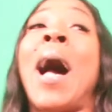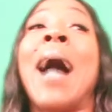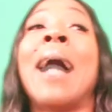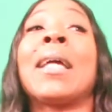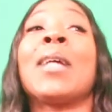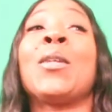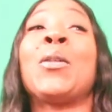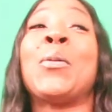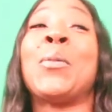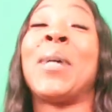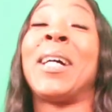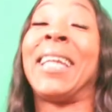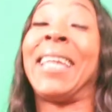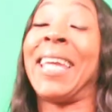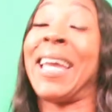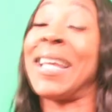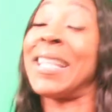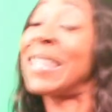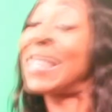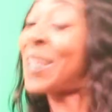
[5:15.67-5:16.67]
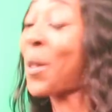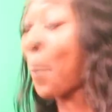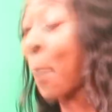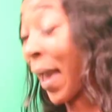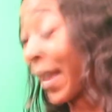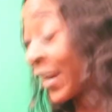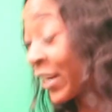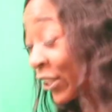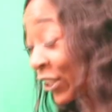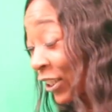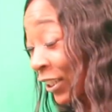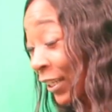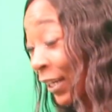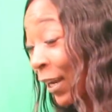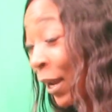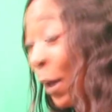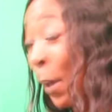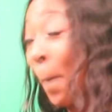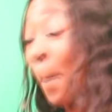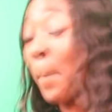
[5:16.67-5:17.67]
I can do a
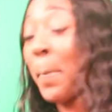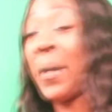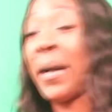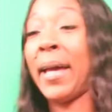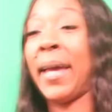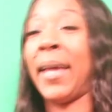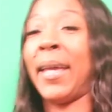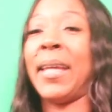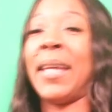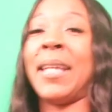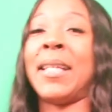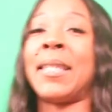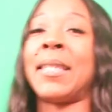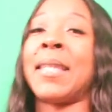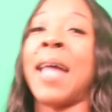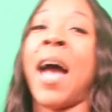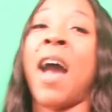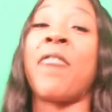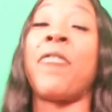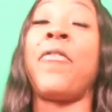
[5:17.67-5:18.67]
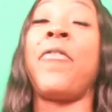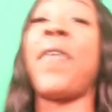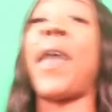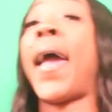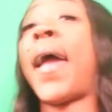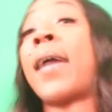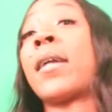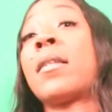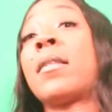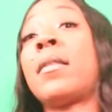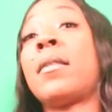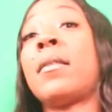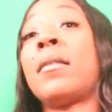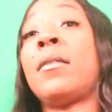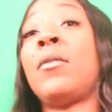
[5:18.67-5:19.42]
guesstimation, but it's not facts.